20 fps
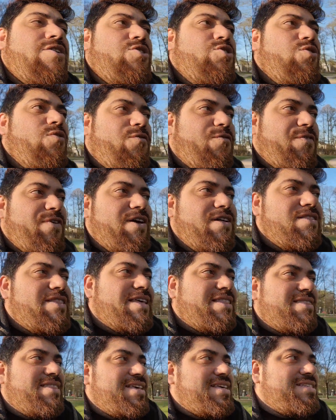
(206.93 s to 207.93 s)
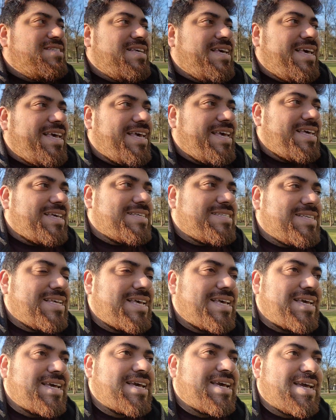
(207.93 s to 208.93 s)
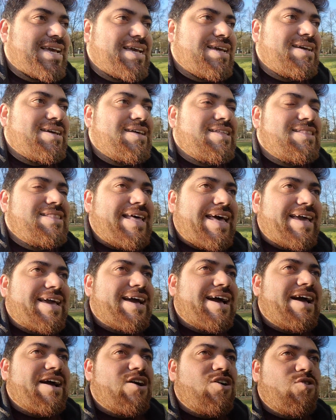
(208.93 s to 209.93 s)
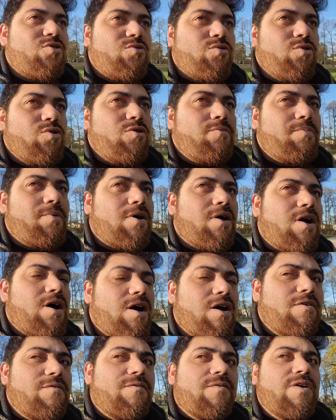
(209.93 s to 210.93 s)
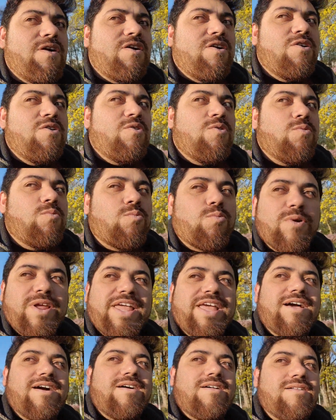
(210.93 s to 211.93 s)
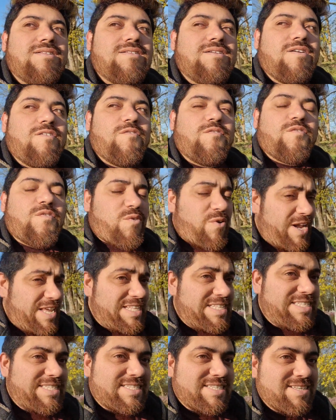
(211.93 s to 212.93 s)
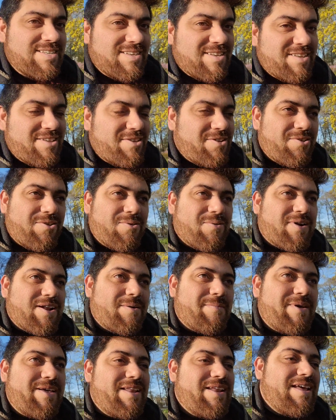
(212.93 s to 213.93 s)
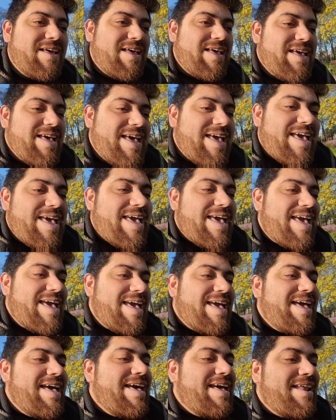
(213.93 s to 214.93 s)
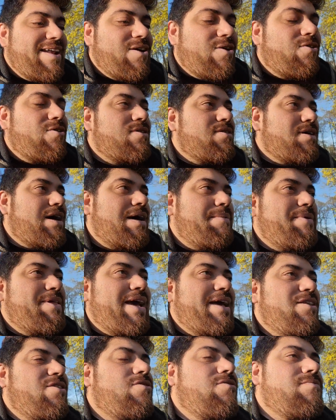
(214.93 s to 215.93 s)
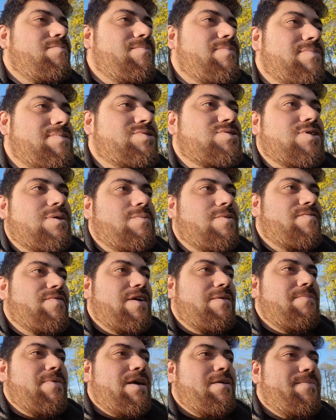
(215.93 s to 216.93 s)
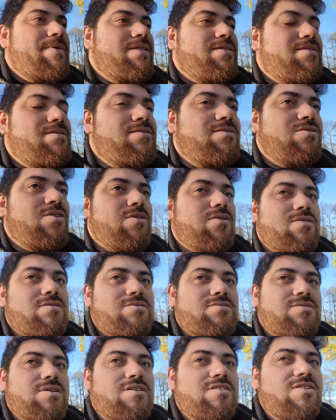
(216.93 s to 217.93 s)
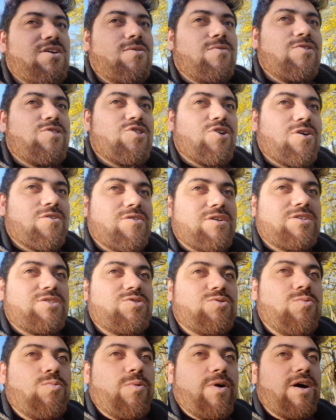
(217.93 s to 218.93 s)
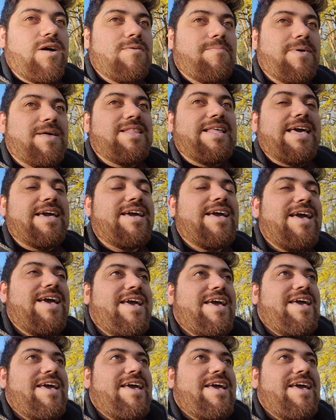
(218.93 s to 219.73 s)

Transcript: you feel that this is like a group of real friends. You know what I mean? And, or, I mean, I know some of them maybe no, don't know each other too well, but like,